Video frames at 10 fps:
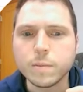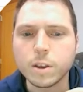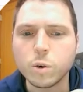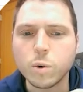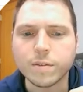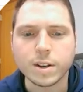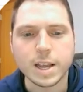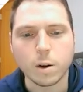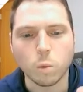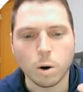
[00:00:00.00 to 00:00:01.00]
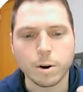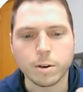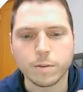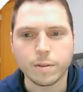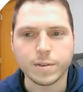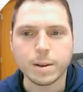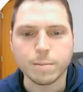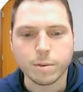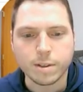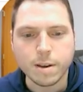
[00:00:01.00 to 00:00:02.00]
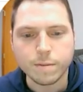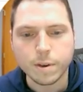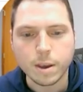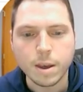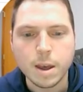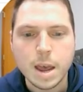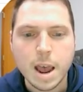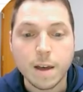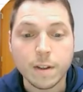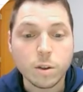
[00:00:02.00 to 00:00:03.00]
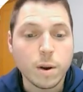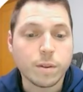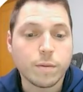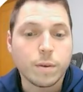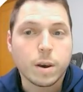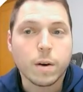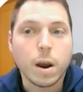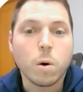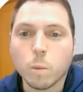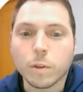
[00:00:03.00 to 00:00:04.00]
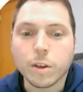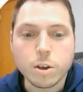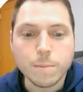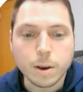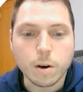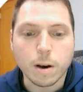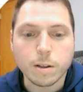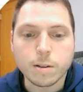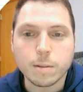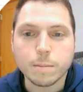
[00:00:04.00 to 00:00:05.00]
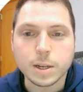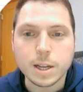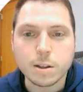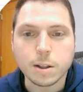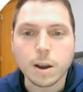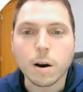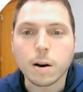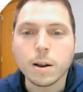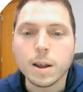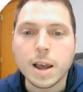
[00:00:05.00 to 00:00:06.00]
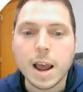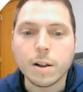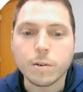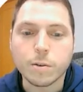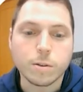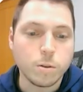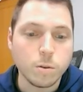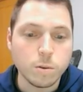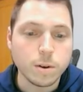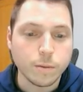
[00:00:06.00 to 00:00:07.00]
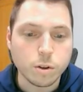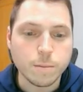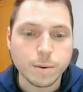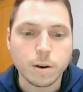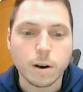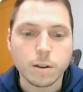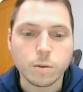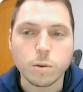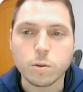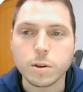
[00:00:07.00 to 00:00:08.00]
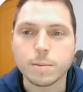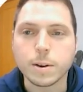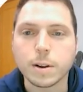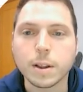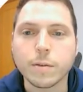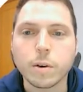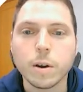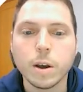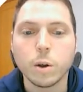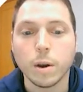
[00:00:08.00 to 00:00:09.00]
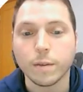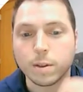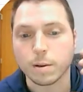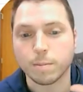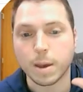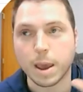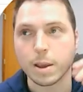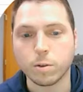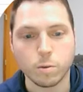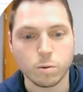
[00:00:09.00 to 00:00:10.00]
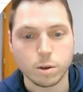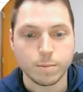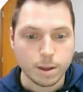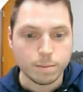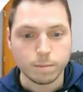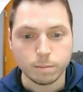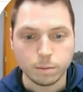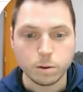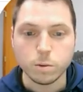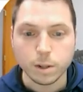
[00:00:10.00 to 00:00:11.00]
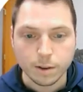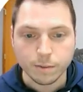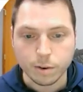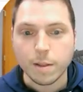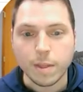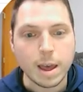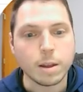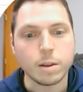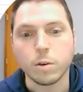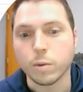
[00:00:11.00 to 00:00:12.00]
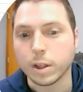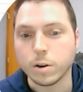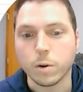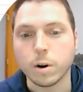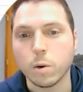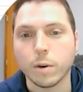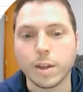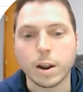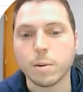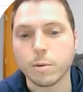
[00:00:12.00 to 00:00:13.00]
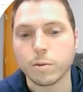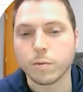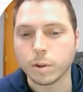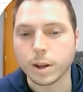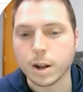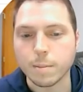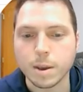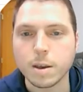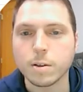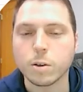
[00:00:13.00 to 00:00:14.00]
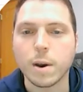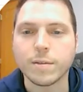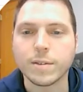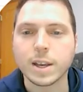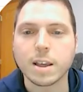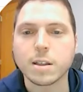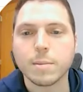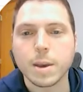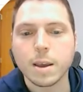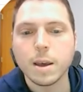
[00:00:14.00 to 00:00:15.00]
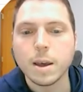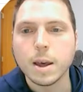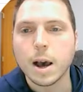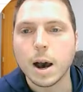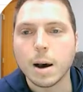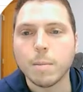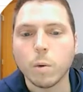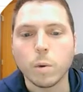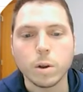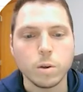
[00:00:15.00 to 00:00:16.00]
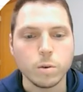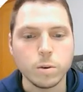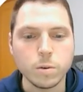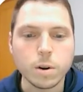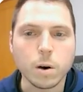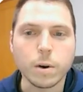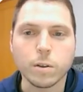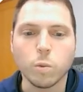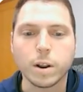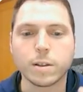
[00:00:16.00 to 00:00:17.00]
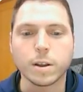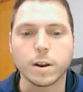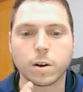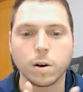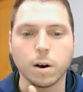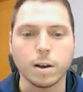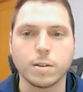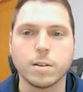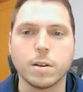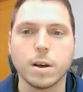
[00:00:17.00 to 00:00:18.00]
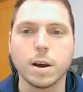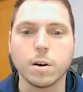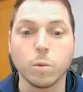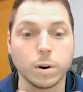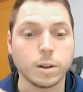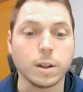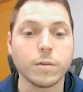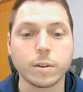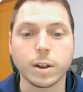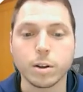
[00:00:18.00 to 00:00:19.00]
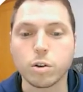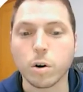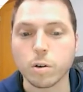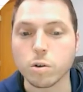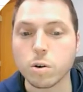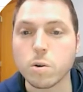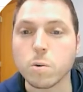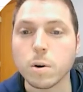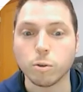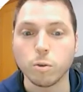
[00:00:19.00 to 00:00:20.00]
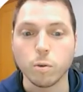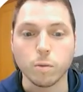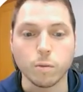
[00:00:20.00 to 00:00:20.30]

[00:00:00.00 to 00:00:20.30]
You have to take Walmart's 15% fee, and then you have to figure out what the shipping costs potentially are. And there's 2 different shipping costs when you ship to Deliverr. You have to pay to ship them to Deliverr. And that you really don't know what that number is fully going to be, so you have to guesstimate. But what you do know is what it's going to cost or what Deliverr is going to charge you to